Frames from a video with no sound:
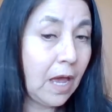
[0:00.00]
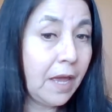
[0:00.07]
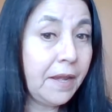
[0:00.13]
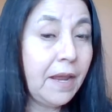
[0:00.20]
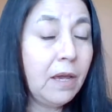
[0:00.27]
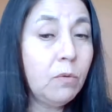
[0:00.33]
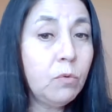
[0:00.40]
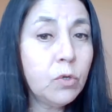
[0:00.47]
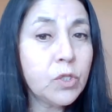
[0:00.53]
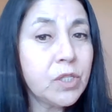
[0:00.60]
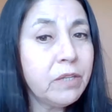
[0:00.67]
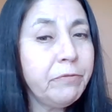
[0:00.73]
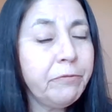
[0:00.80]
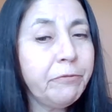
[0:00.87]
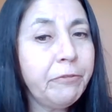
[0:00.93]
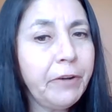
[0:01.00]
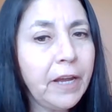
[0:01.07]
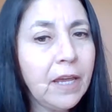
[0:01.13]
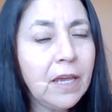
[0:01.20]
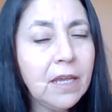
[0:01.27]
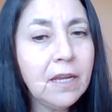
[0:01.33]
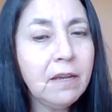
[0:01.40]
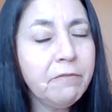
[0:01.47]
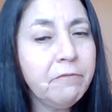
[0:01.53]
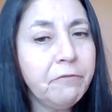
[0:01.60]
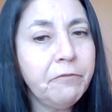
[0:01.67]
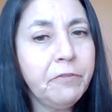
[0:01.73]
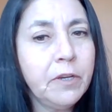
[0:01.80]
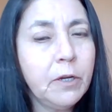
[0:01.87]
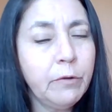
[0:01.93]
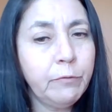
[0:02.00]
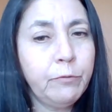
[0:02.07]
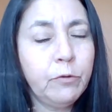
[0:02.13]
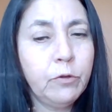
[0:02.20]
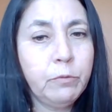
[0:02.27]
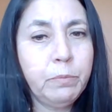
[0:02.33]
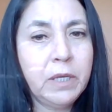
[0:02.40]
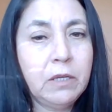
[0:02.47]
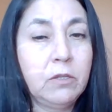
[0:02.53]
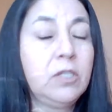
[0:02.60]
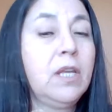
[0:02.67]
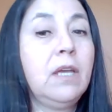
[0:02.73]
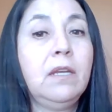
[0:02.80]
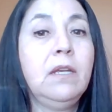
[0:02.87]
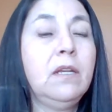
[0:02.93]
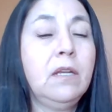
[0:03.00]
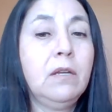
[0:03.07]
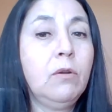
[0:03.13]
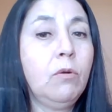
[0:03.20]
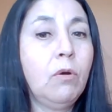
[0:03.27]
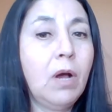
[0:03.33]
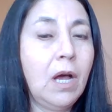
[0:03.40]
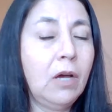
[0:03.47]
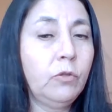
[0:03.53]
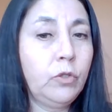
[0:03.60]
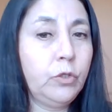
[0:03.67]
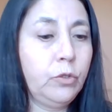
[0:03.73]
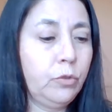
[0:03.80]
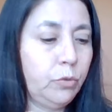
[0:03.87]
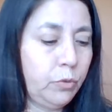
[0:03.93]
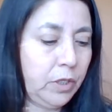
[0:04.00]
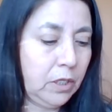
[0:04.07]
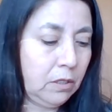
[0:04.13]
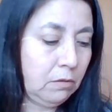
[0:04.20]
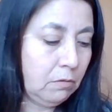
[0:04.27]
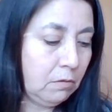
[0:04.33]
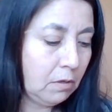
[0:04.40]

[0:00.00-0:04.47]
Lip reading: And I was afraid and fearful because I didn't know how to do it.